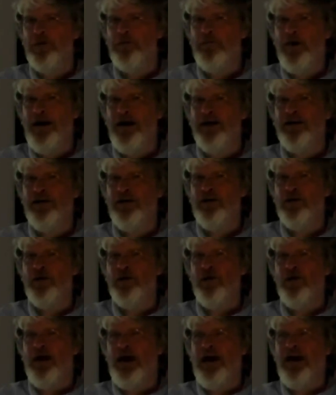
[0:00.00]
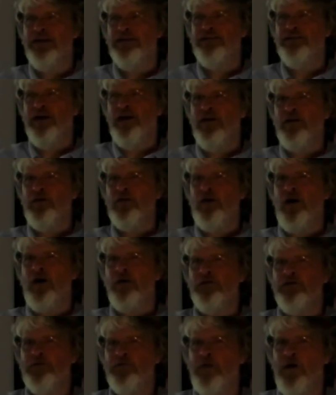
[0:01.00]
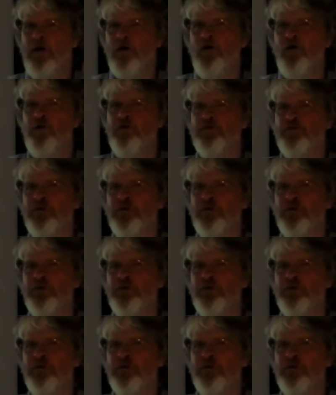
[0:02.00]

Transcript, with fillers: be back here at 10 o'clock tomorrow